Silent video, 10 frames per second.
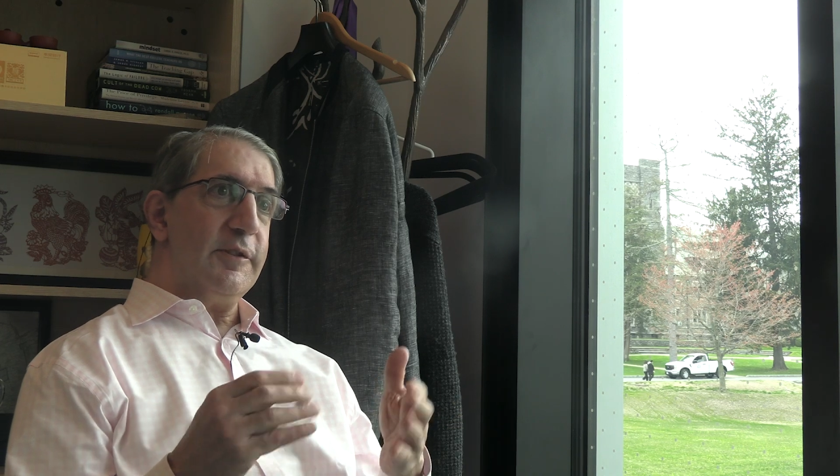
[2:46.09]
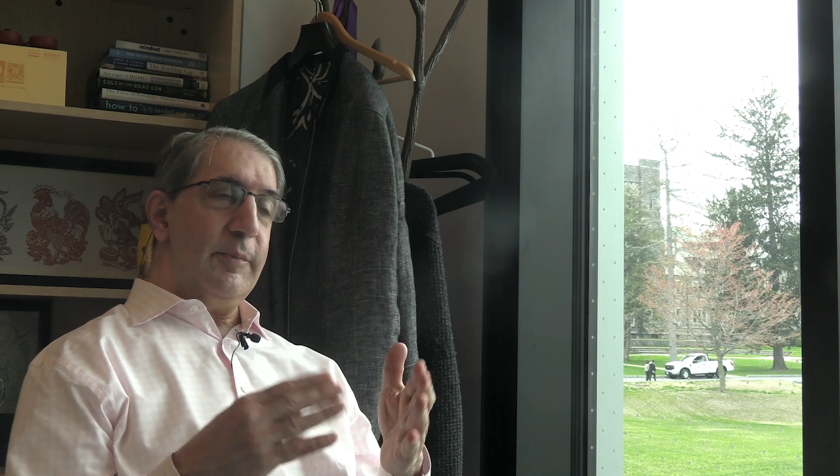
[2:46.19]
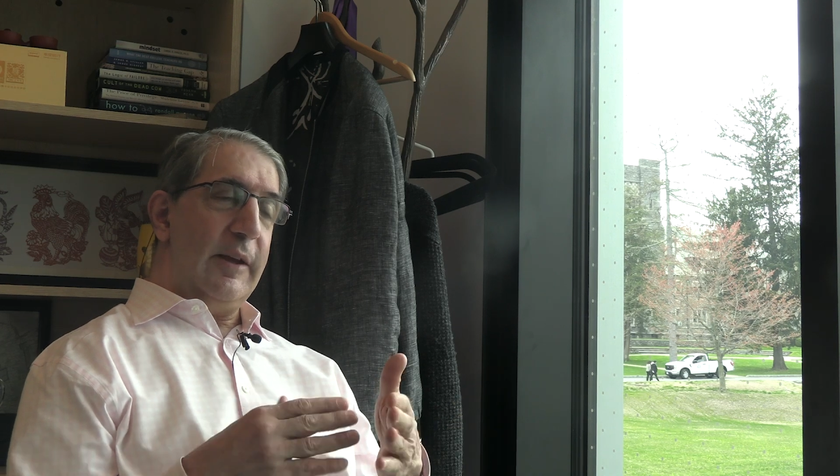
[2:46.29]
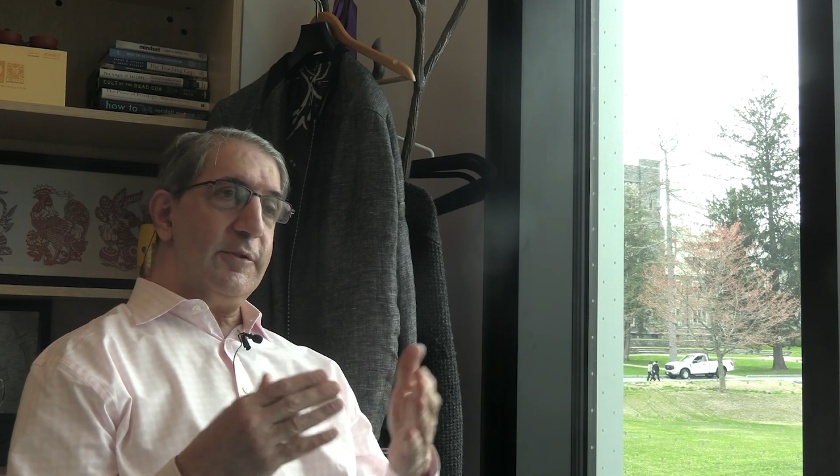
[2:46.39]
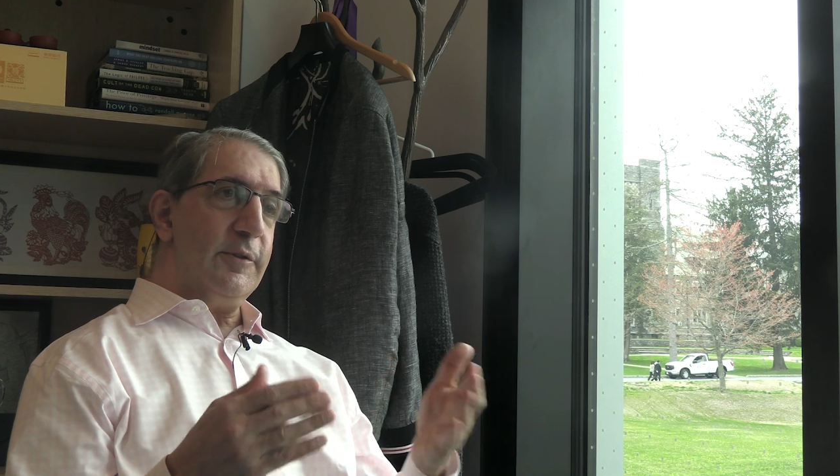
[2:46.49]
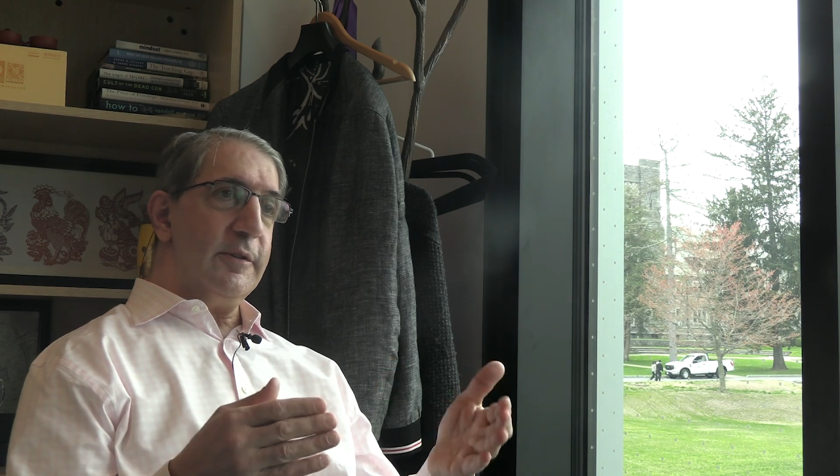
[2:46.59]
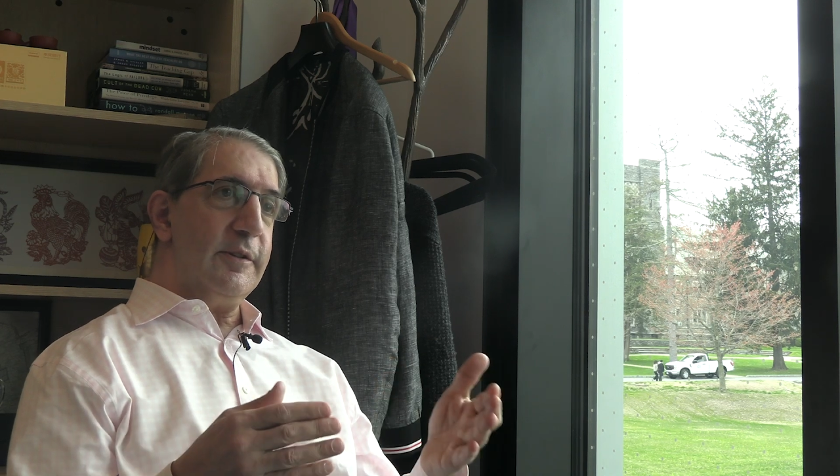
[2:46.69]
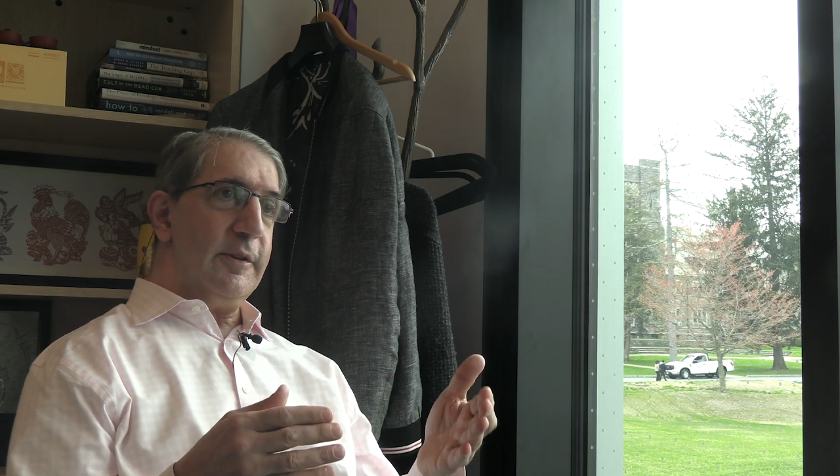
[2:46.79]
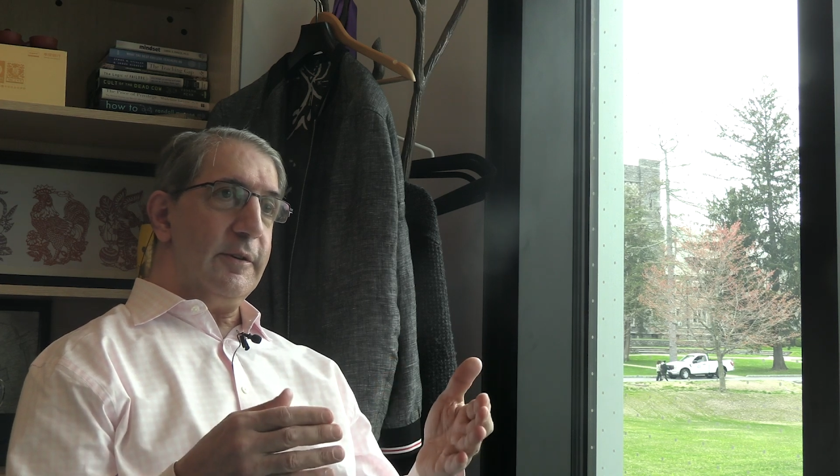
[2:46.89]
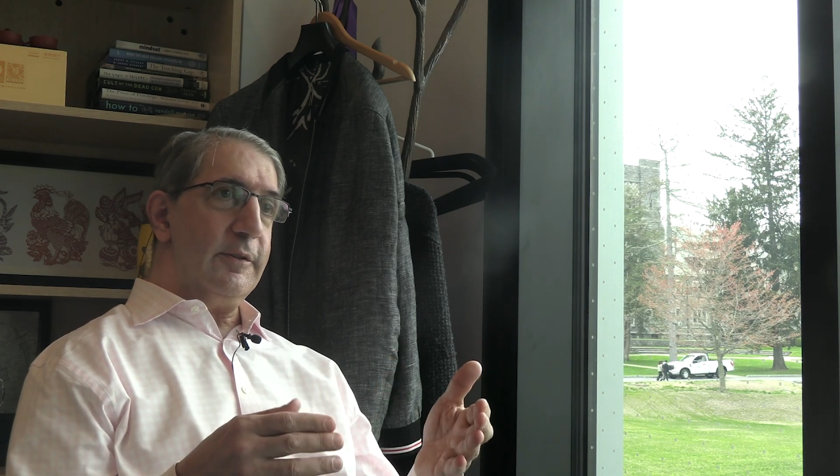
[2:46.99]
to make sure
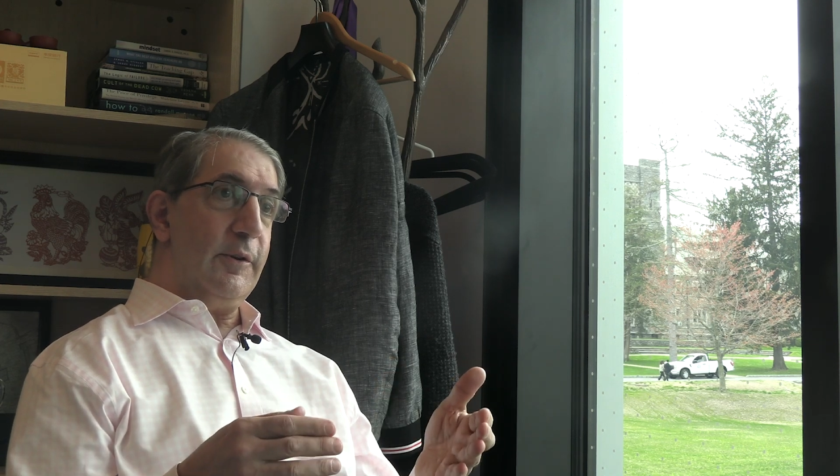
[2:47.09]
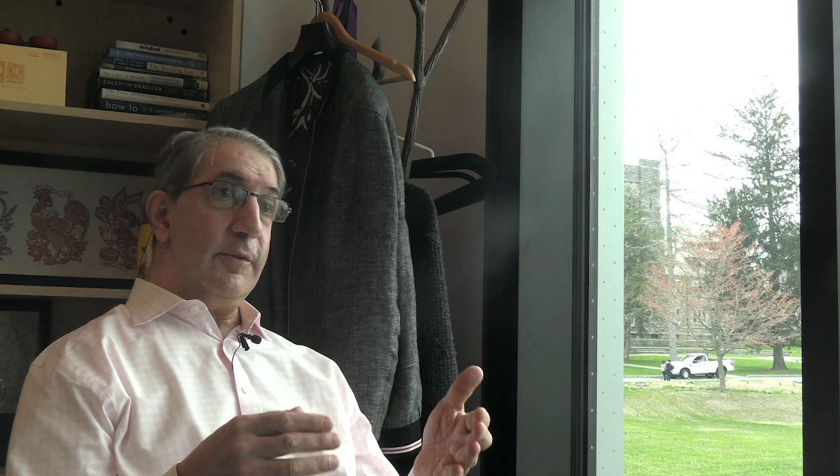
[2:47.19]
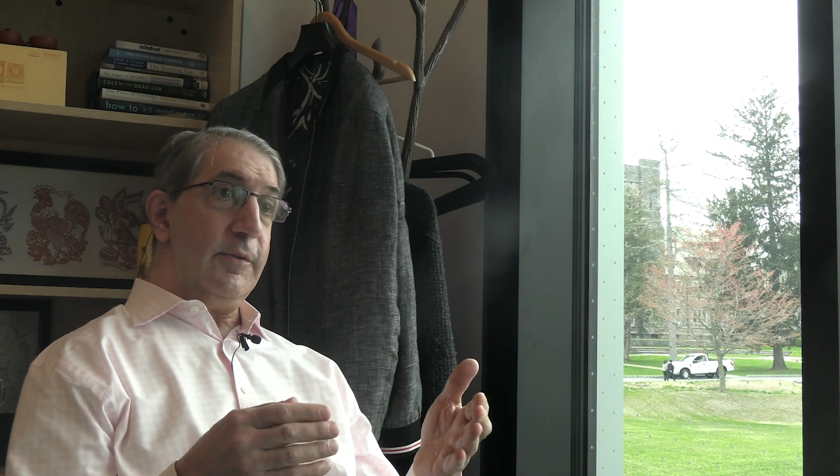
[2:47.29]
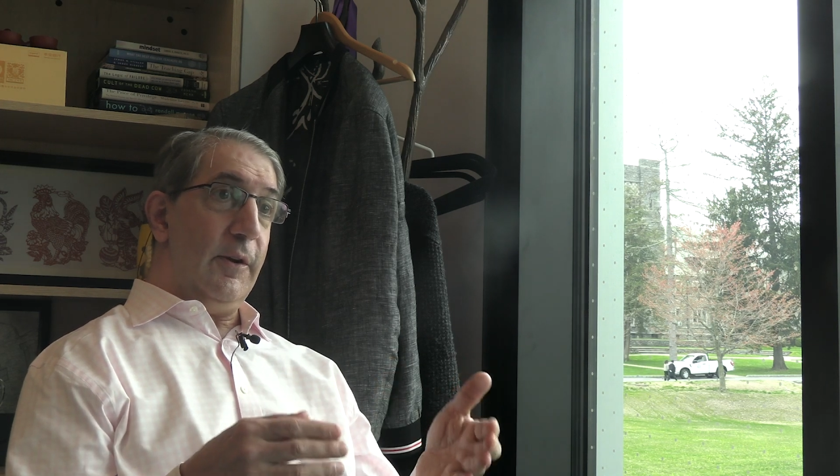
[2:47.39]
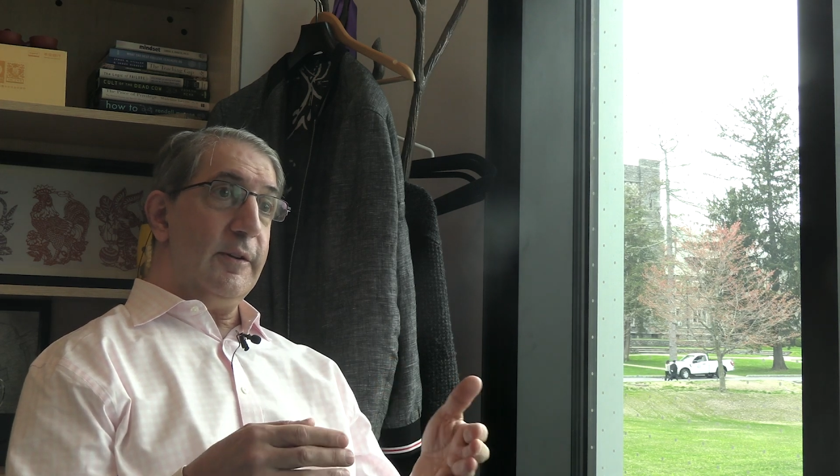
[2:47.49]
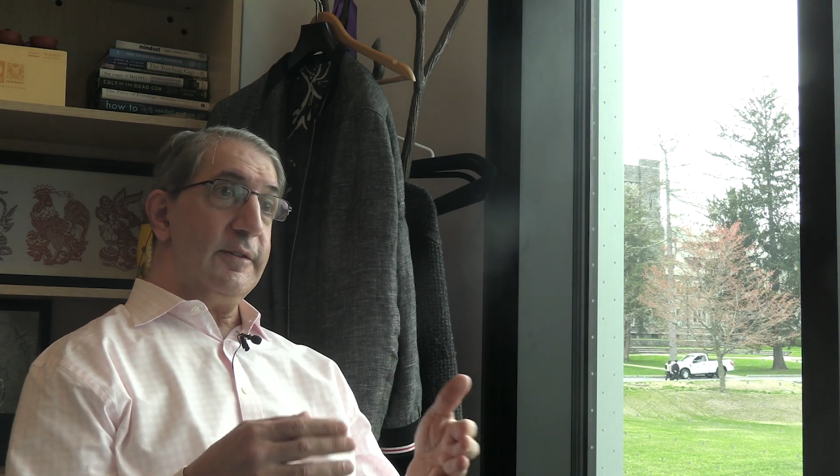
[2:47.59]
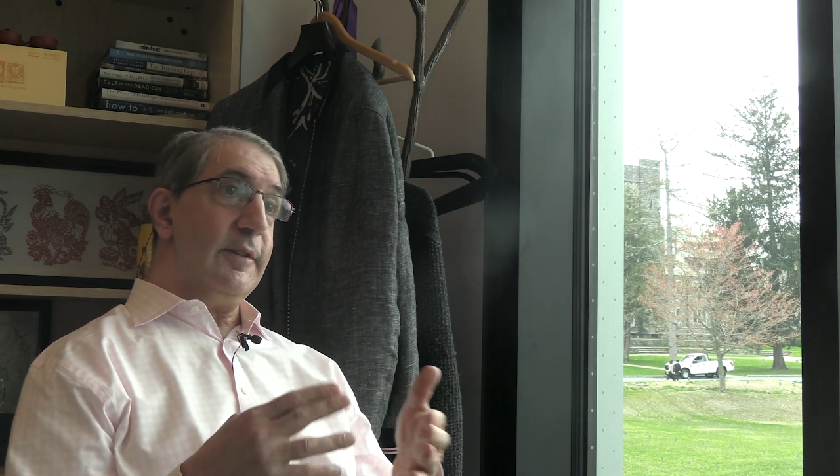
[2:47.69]
that there are no flaws